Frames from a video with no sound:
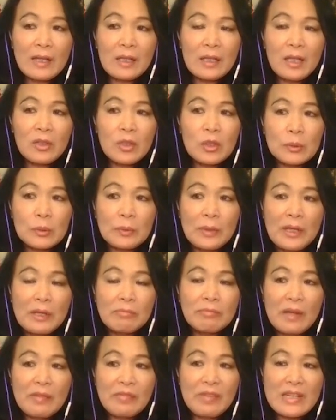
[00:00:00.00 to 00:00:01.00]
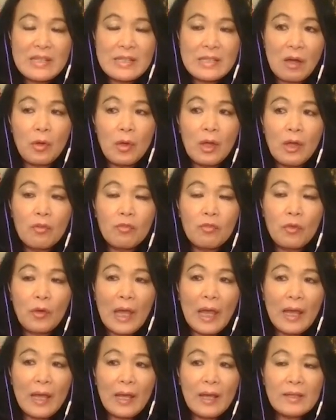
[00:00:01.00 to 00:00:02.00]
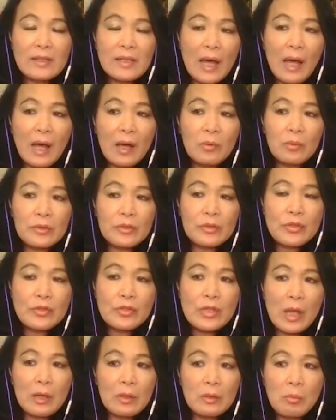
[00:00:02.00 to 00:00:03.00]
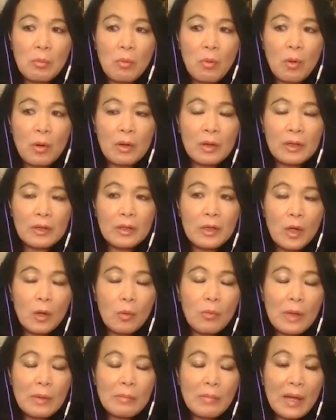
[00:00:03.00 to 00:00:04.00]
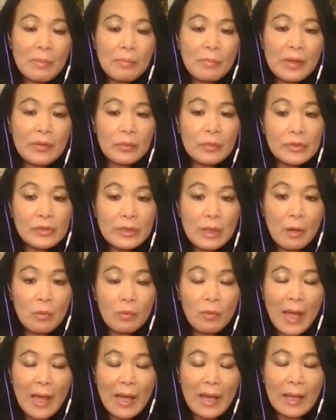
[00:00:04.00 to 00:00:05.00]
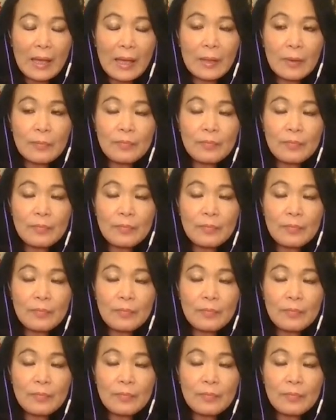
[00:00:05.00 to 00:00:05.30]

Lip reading: crib by myself for 8 hours and more when my mother was away.